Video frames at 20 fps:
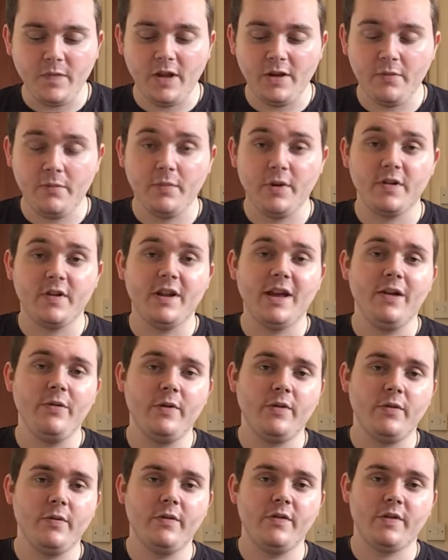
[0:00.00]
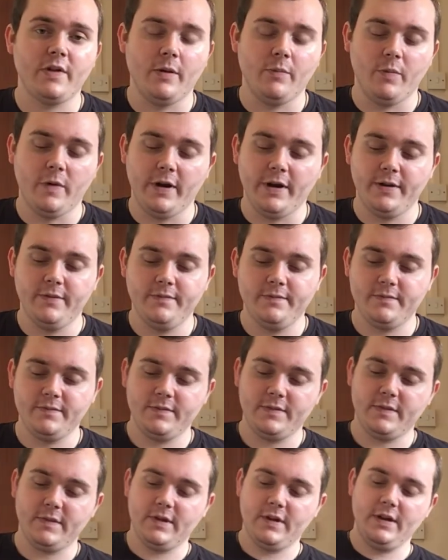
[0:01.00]
But today we're doing Subway.
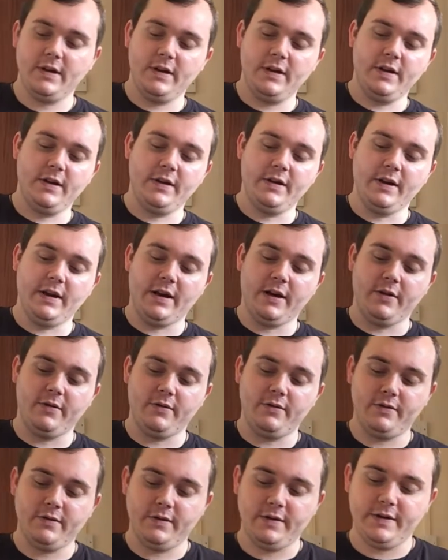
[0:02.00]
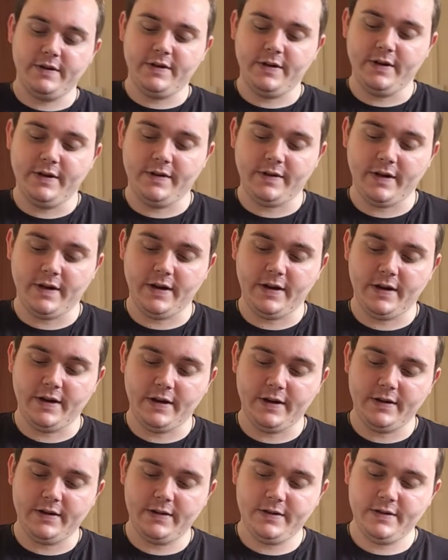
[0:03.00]
Now this is a
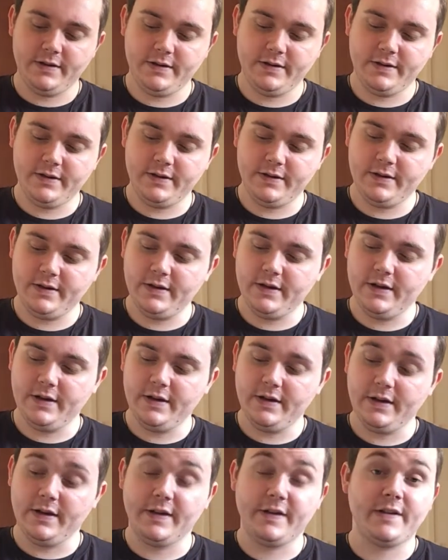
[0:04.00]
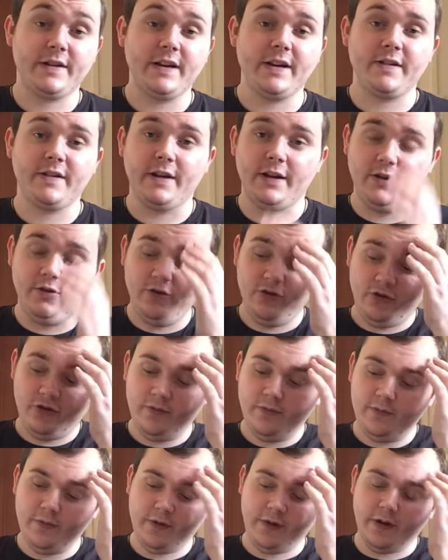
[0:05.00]
6-inch,
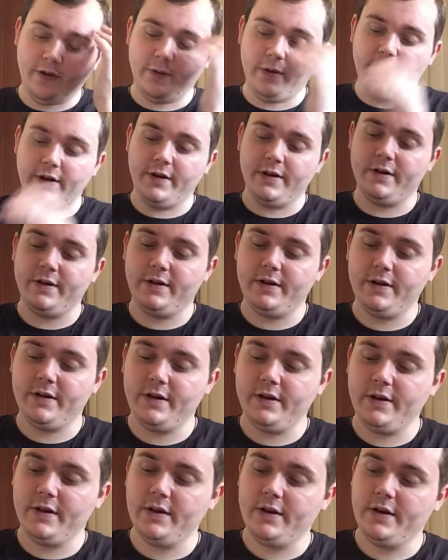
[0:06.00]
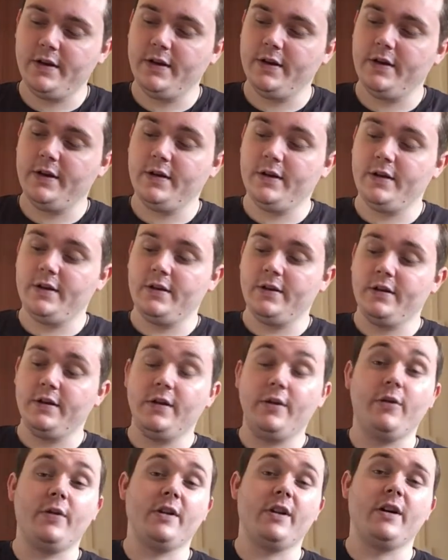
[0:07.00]
so
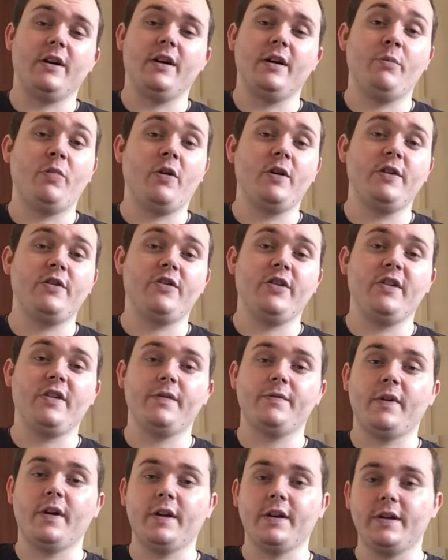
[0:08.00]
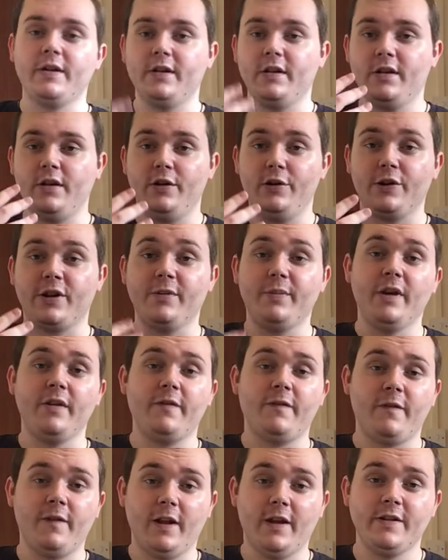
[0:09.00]
apologies if I look a bit
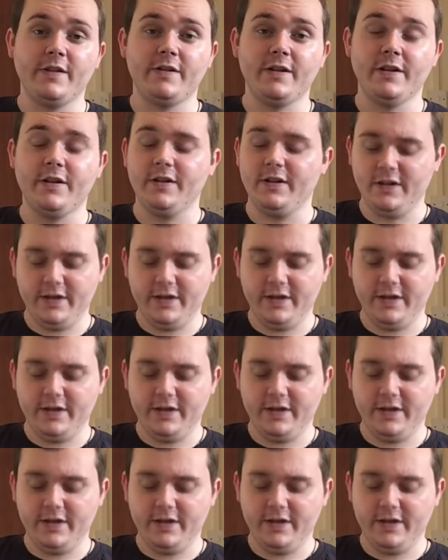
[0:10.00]
flustered.